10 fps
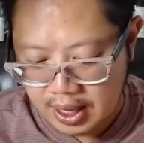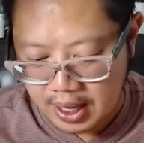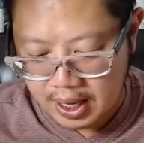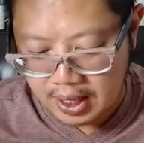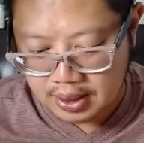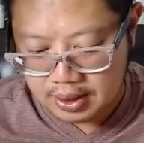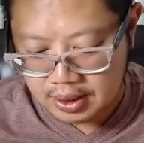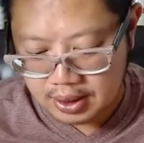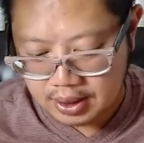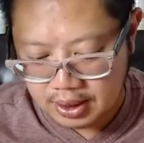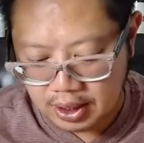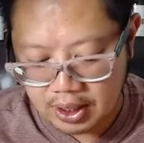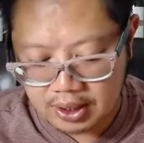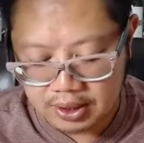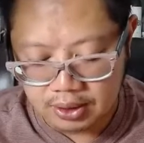And
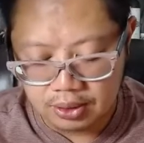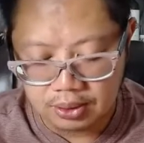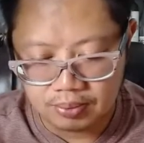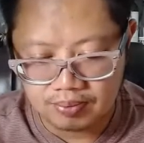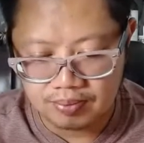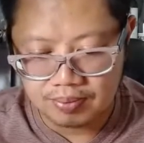yeah, so